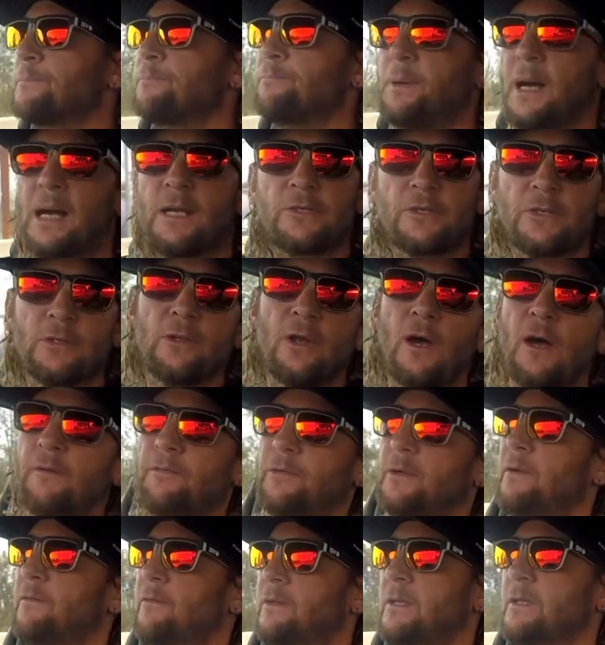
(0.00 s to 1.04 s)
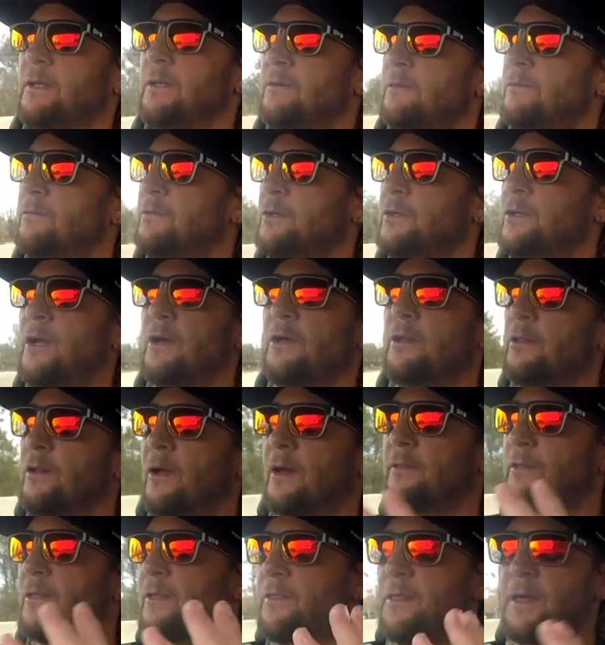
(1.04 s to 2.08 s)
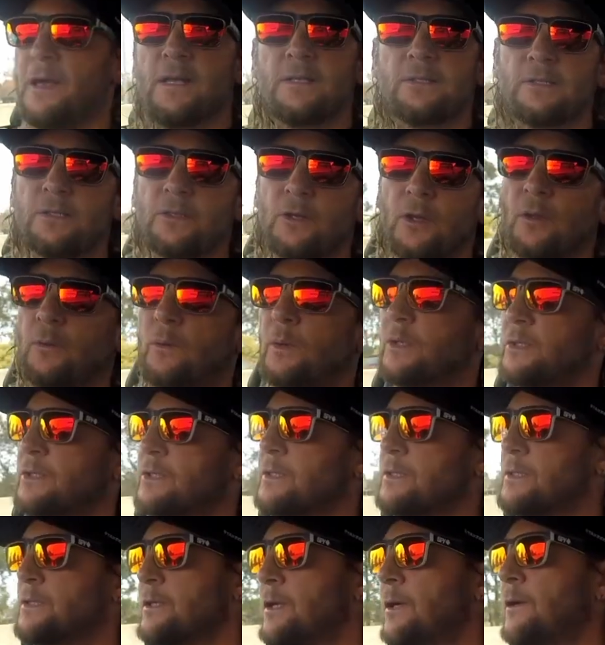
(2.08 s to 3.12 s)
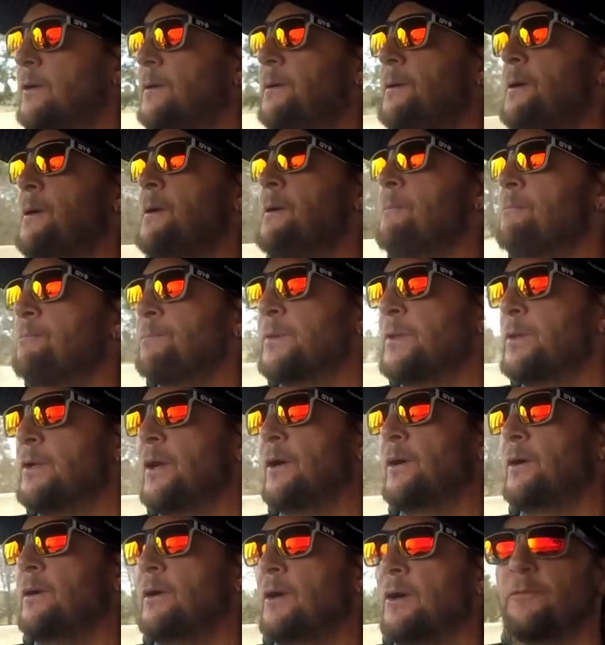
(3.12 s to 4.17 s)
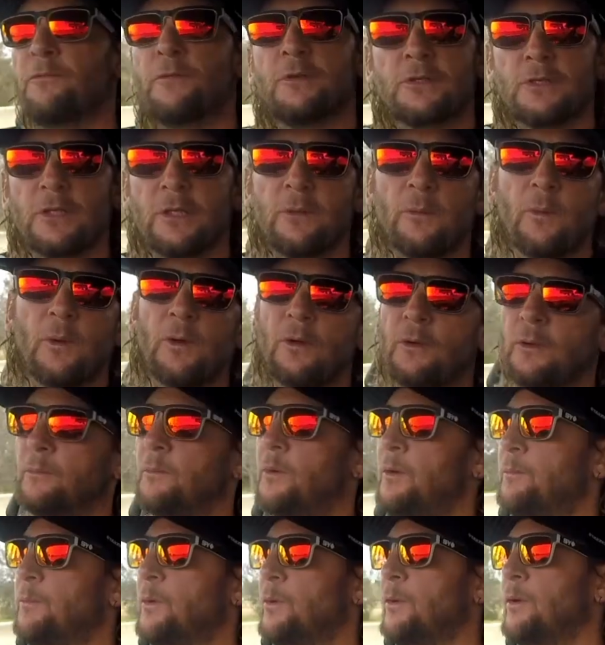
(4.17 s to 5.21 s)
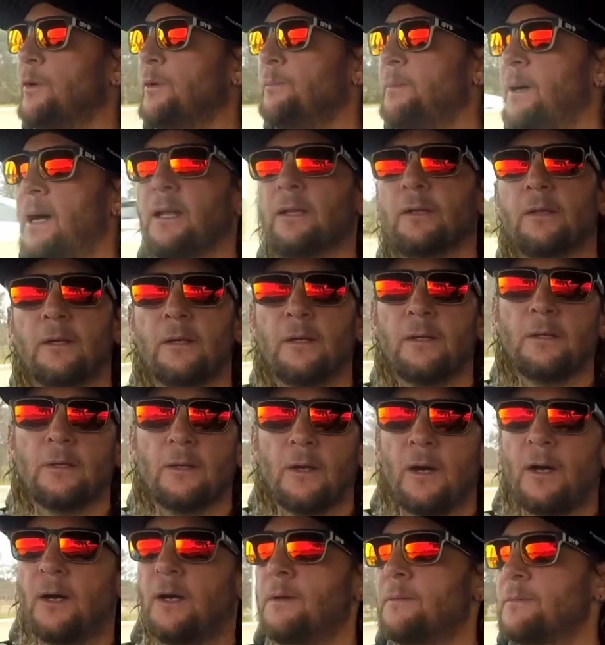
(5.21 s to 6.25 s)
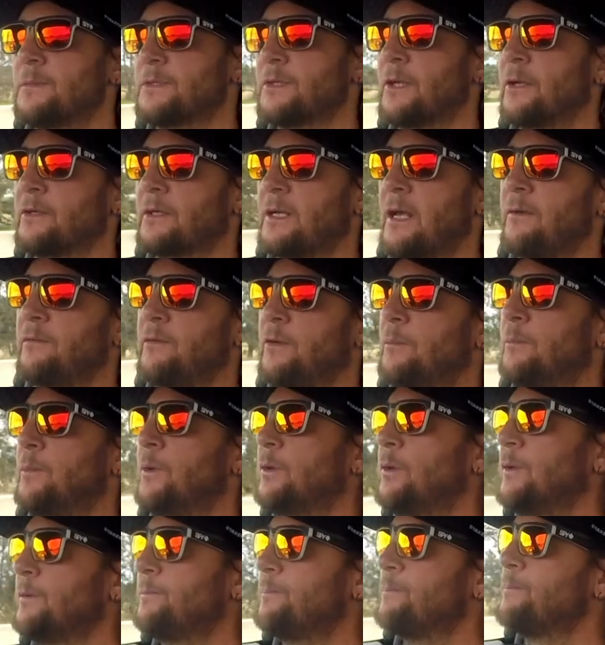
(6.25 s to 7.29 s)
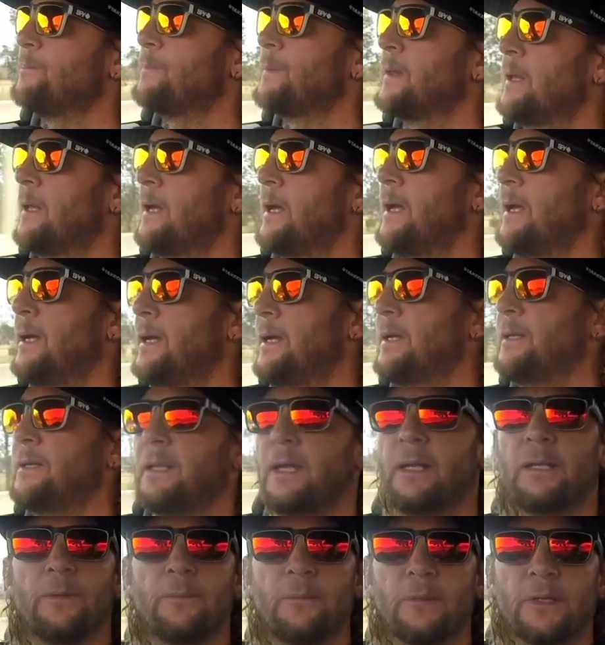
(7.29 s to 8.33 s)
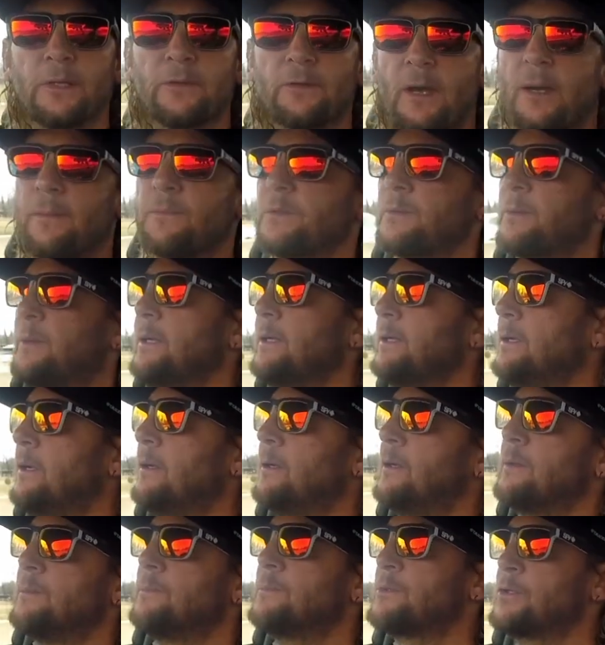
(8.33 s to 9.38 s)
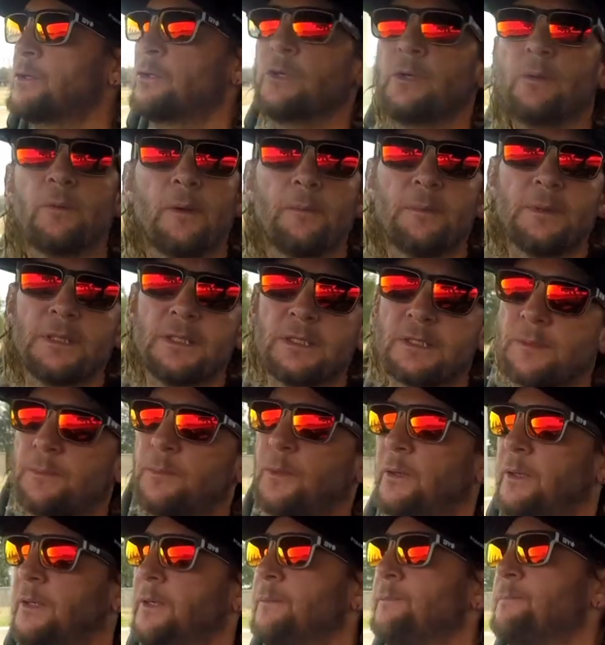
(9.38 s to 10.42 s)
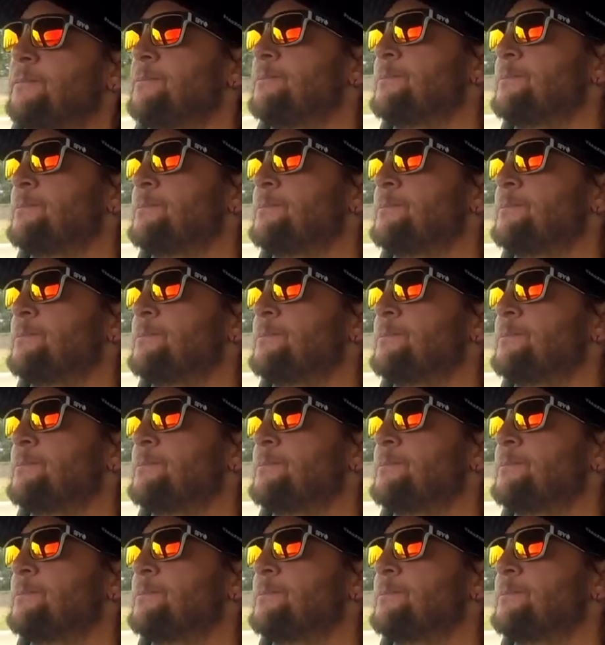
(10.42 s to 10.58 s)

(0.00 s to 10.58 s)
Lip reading: battery life and everything of the $1,000 watches. So officially welcome on board Battler. I'm stoked to have you on board, and anyone that grabs one, I'm sure you won't be disappointed.